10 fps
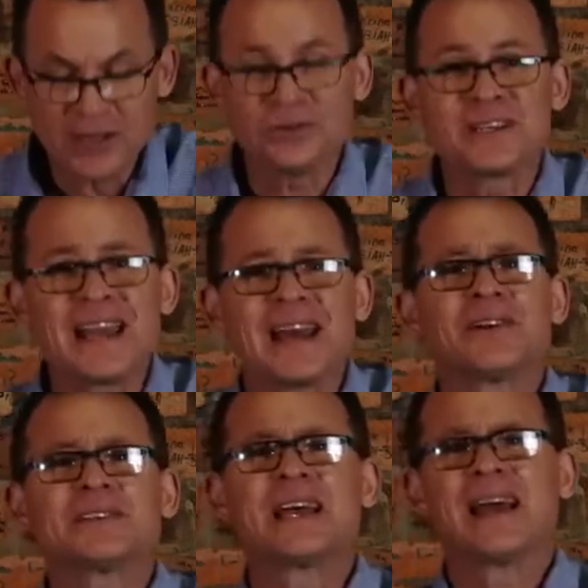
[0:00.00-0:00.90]
You
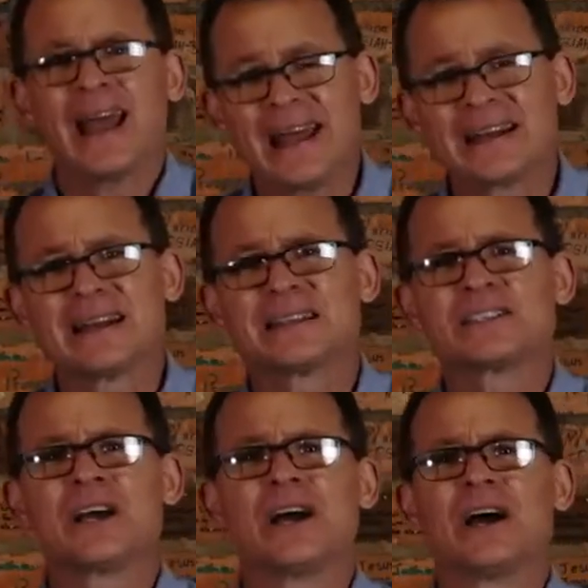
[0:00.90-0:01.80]
cannot handle it
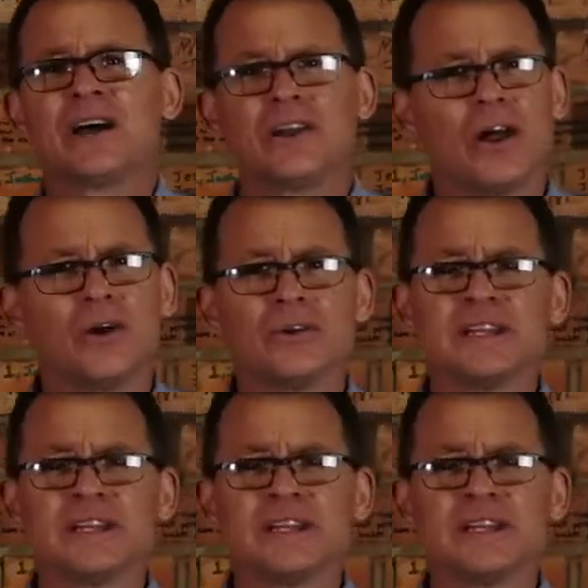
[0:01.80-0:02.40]
alone.'"